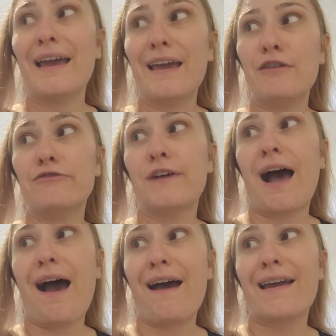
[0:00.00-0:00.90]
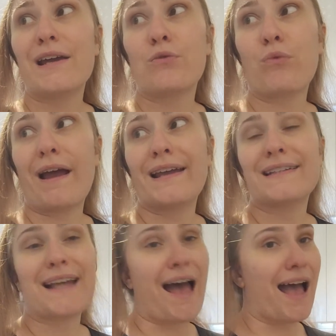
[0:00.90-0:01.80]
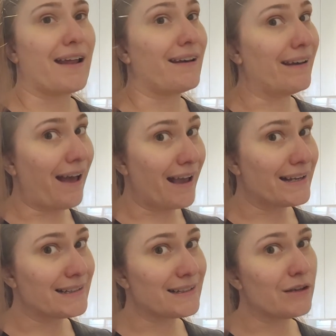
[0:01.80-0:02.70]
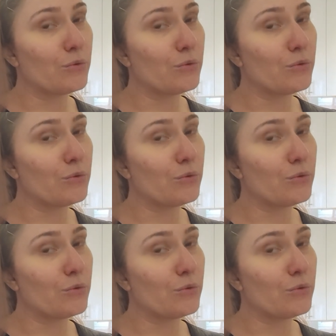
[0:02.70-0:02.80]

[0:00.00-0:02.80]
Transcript: If I write at night,